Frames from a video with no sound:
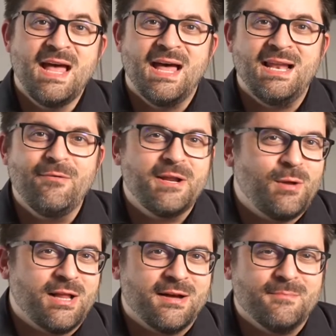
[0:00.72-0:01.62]
Hello and
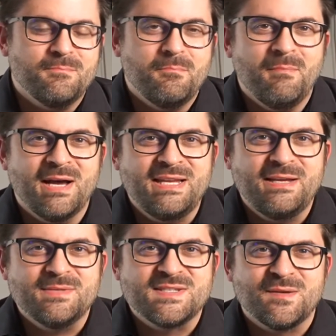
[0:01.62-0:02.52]
welcome. My
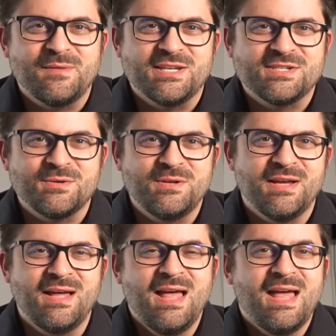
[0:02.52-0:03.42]
name is Dominik
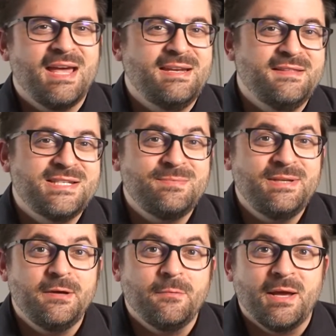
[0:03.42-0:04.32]
Schröder, and in this
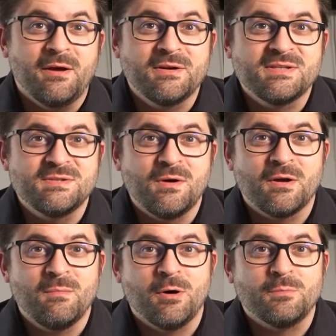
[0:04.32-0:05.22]
video we are going to talk
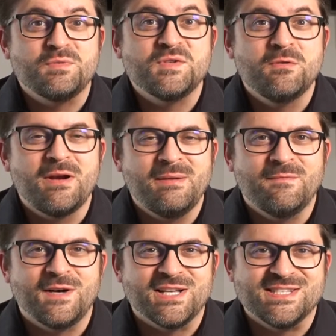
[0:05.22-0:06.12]
about pseudorandom
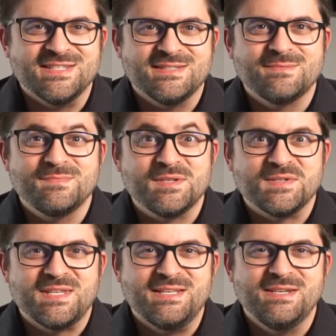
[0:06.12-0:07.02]
functions, so
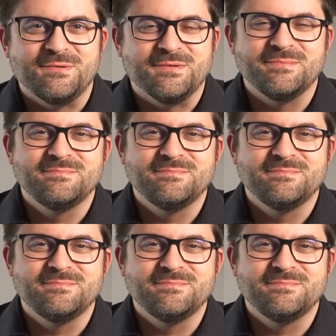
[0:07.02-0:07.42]
stay tuned.